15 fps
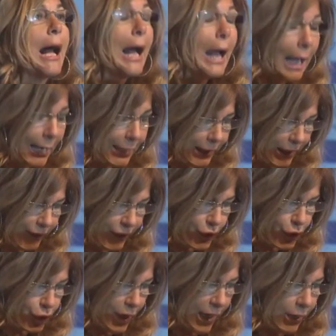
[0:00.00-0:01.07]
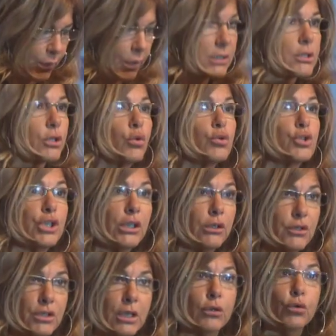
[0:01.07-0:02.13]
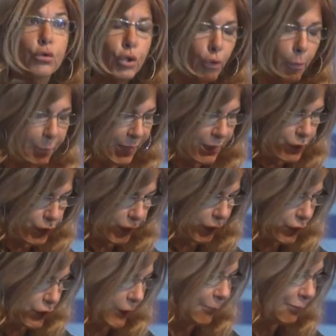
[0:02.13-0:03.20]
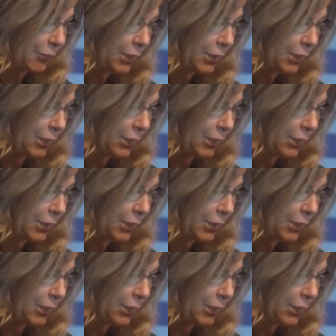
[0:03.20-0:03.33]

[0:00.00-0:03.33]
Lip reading: high living standards to citizens, to European citizens.